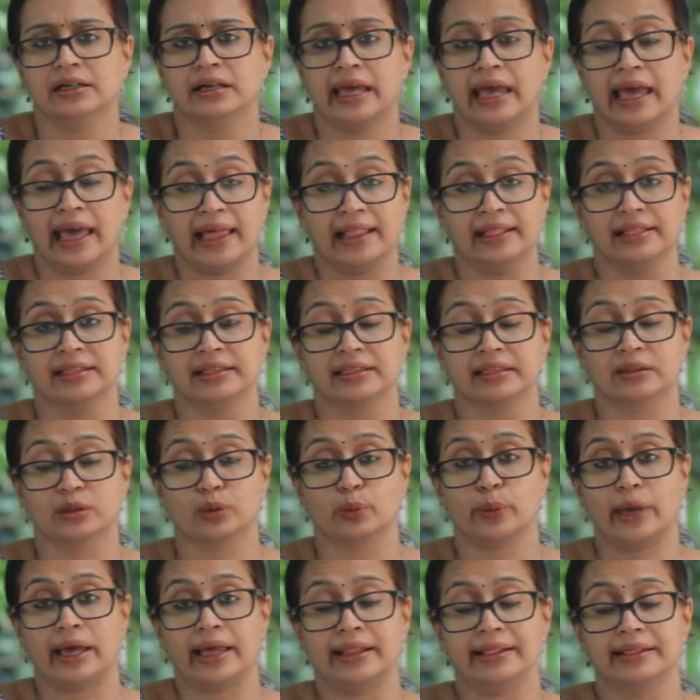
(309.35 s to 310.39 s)
health,
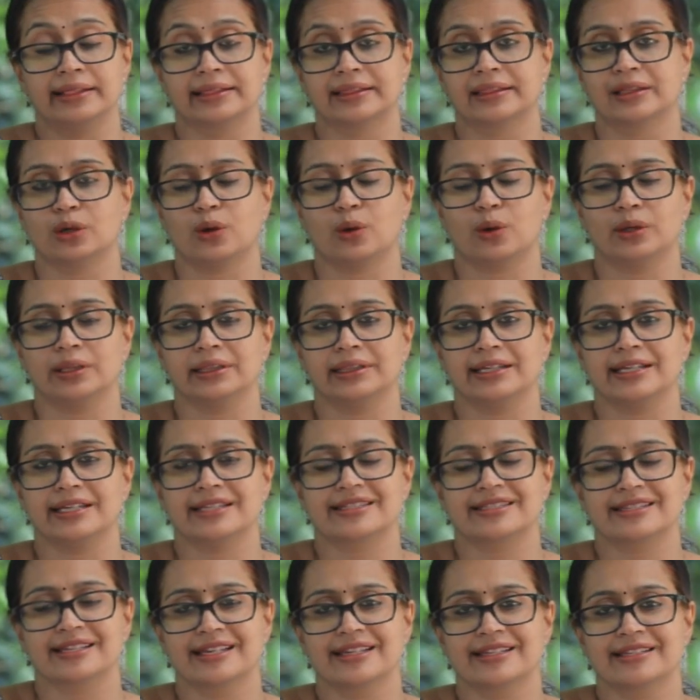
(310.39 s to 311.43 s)
wealth, all
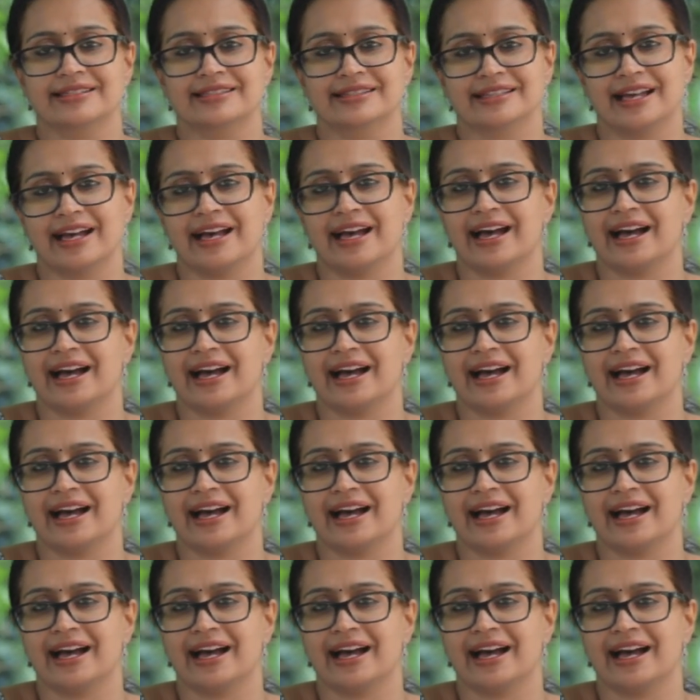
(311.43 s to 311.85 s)
these things,